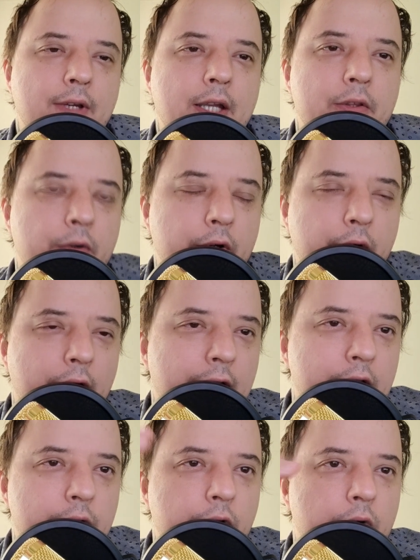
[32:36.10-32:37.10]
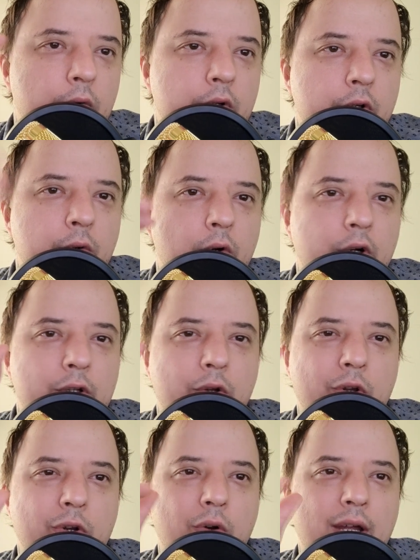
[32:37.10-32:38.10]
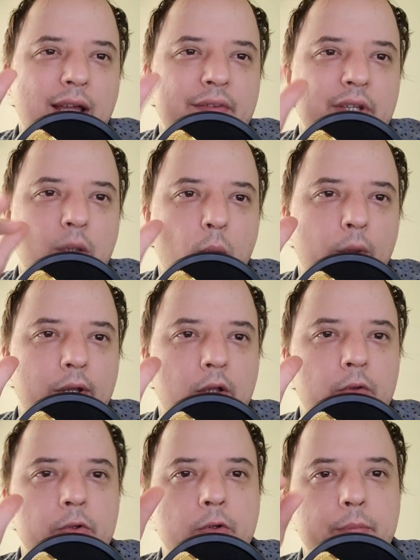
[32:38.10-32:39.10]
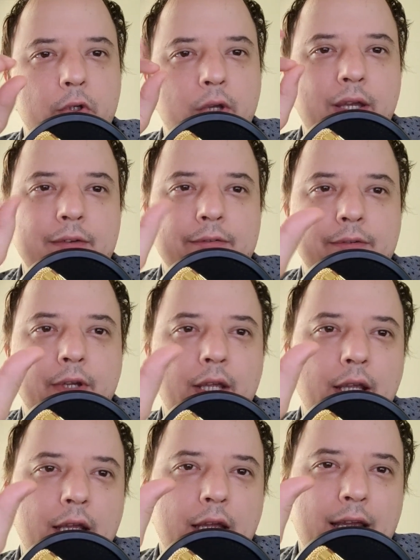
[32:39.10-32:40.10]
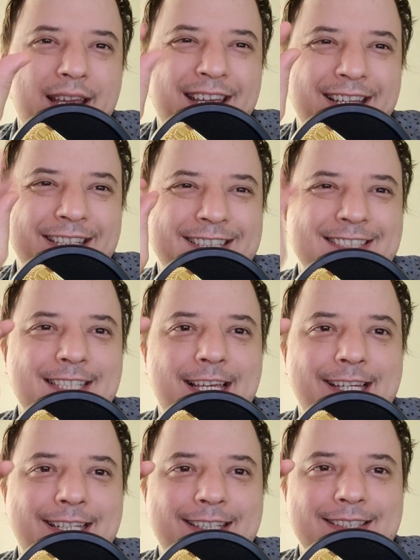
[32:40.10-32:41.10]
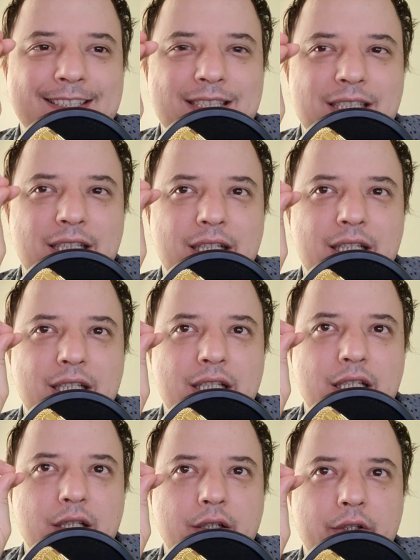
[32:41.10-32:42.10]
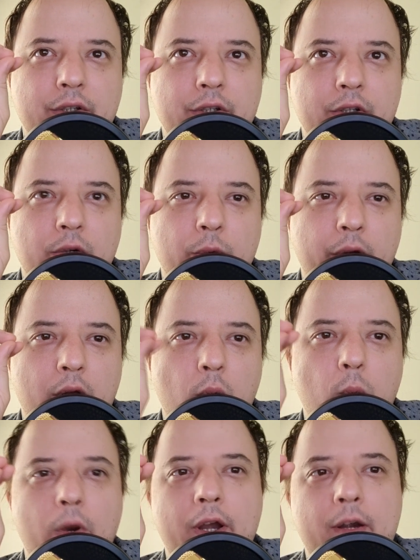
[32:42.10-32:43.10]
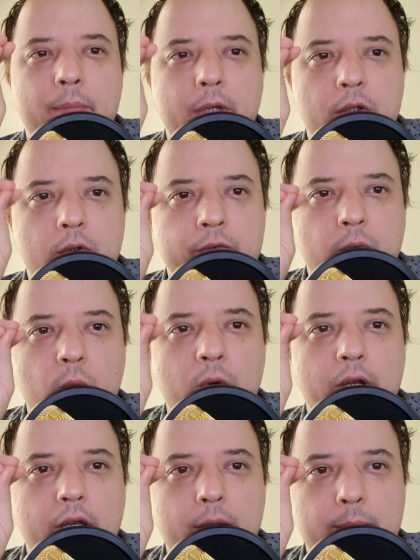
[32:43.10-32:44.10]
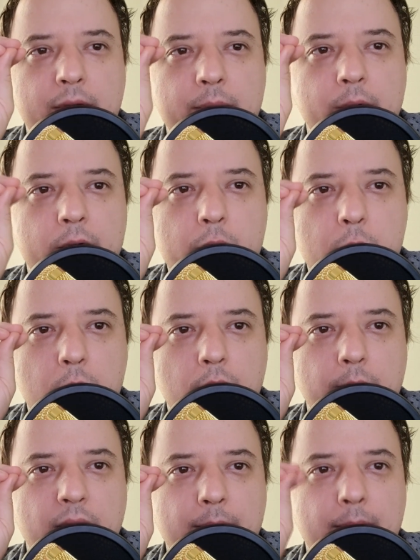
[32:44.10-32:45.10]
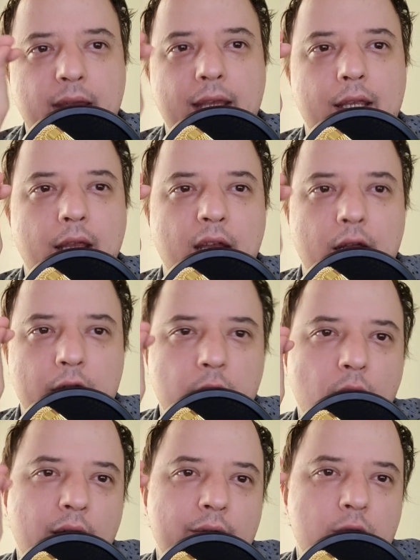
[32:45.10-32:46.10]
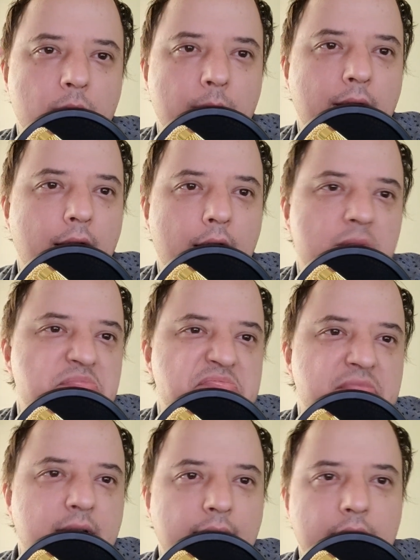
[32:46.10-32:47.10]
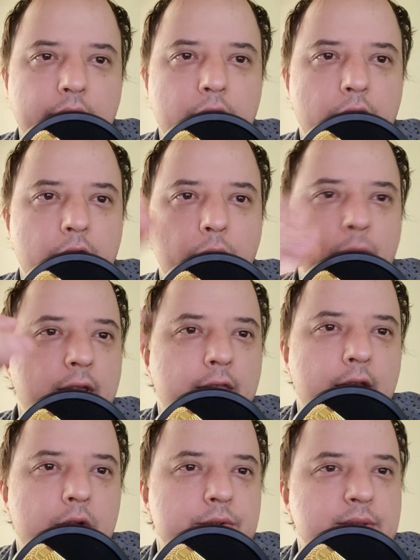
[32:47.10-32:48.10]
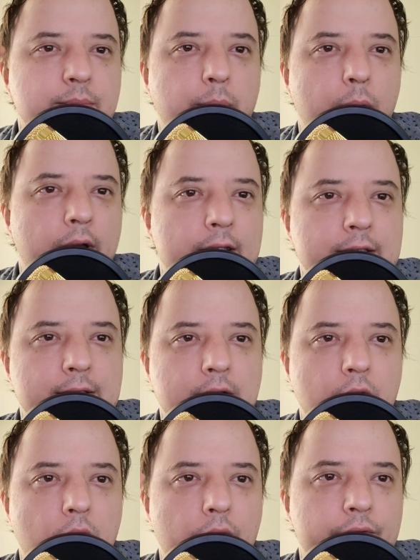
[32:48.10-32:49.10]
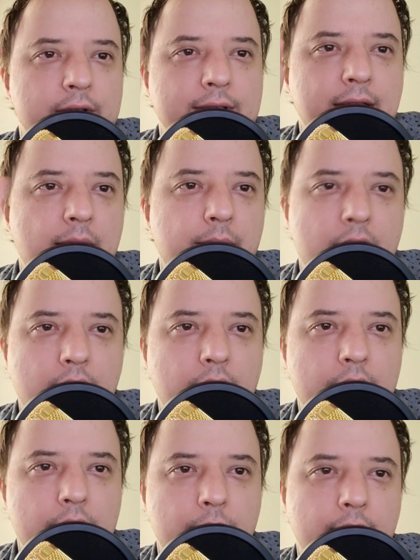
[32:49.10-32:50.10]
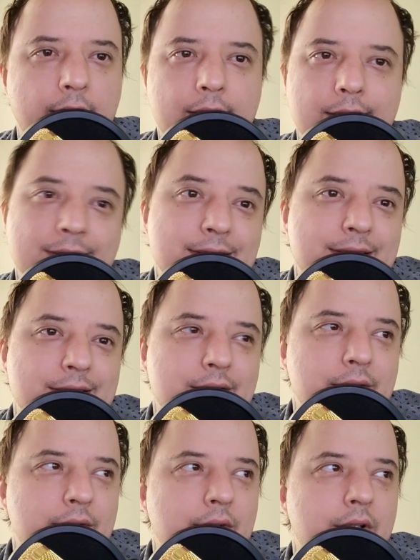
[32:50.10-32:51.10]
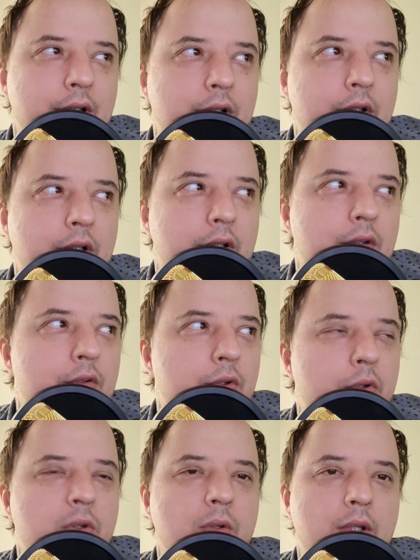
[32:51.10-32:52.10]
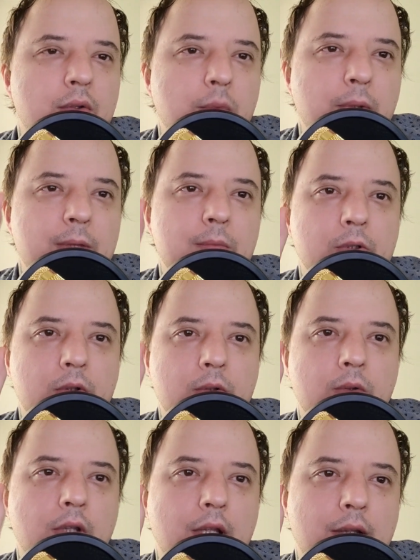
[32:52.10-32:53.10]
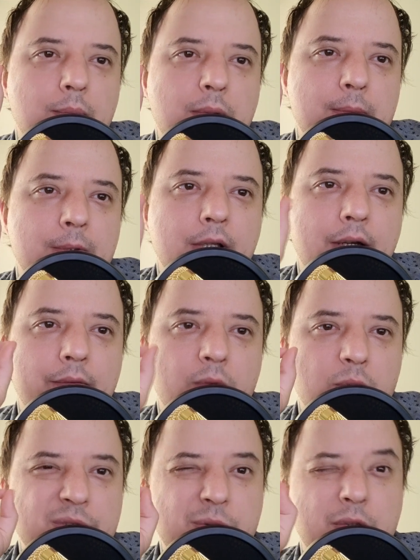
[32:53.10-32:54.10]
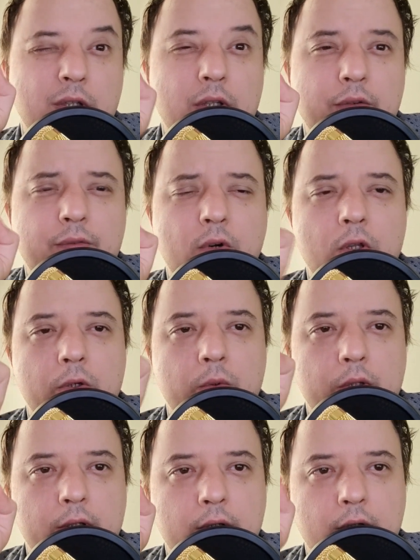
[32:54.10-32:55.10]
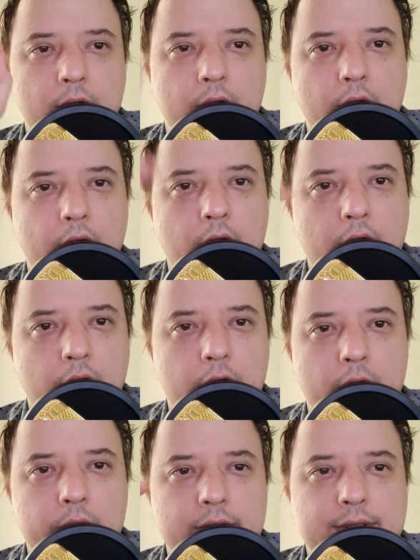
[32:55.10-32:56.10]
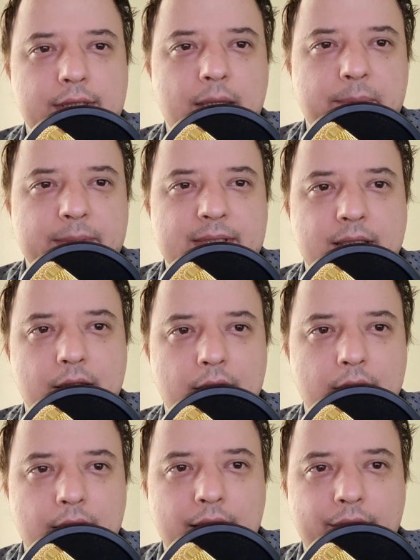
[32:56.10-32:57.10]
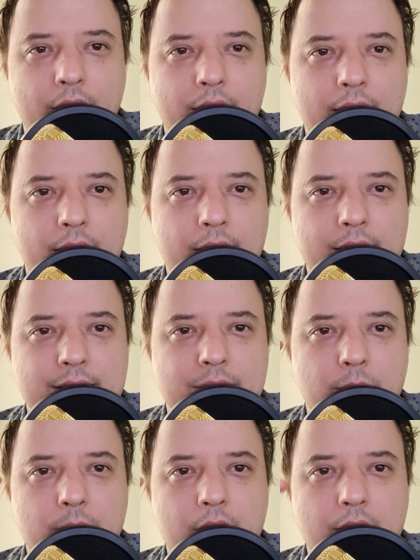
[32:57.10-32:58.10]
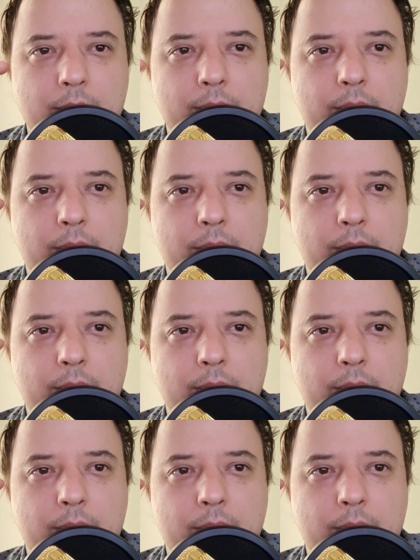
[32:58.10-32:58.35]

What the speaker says: a factory, right? You don't have any wiggle room. You have exact requirement of what people should be making, and you have to make like 3,000 breads of the same kind, right? It's to do that, to be able to do that, people have to strictly follow the steps, and everything has to be